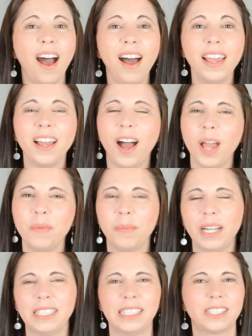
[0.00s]
Hi, I'm
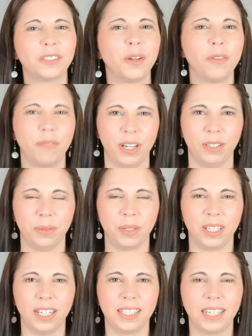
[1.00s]
Amanda Littlecott, the Photo
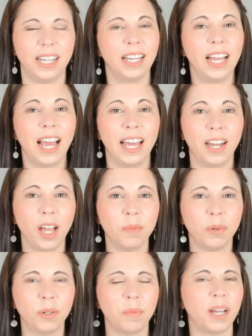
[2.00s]
Organizer, and
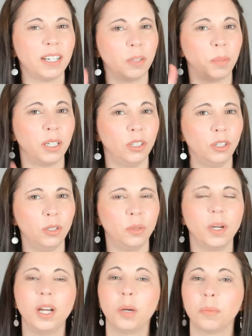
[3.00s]
I'm all about helping
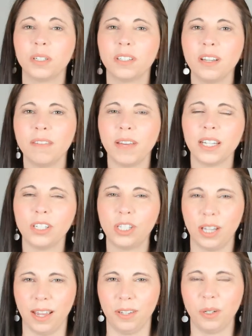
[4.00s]
you preserve and
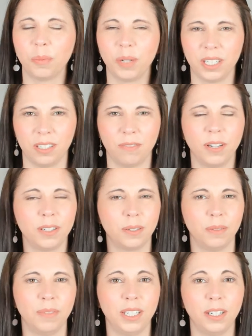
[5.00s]
share your precious
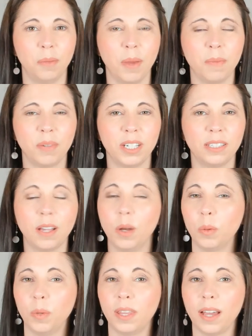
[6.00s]
photo and video memories
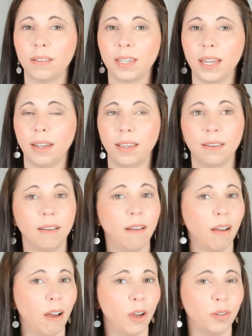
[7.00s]
without getting
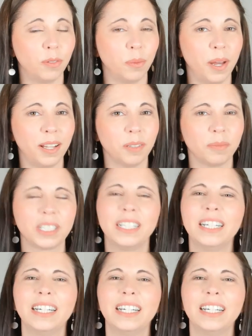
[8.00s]
overwhelmed.